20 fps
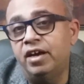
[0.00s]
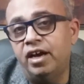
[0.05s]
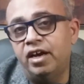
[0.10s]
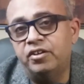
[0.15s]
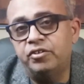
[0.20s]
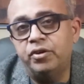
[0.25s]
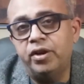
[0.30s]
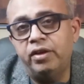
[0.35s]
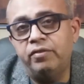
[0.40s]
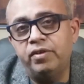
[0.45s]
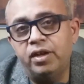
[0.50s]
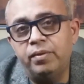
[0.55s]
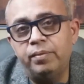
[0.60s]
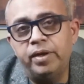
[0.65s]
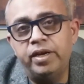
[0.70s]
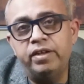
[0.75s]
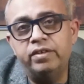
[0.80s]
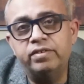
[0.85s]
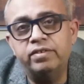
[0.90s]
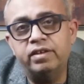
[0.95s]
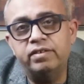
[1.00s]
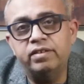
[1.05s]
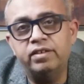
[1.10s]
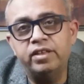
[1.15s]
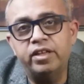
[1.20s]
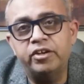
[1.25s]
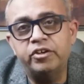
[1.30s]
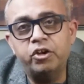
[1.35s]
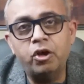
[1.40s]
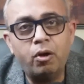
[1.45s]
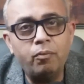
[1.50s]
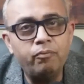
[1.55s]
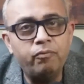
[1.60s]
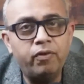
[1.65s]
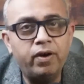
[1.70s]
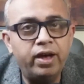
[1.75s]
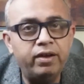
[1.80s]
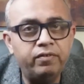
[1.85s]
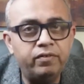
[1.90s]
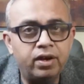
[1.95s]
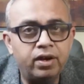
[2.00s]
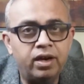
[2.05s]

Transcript: Today we'll be discussing the top 5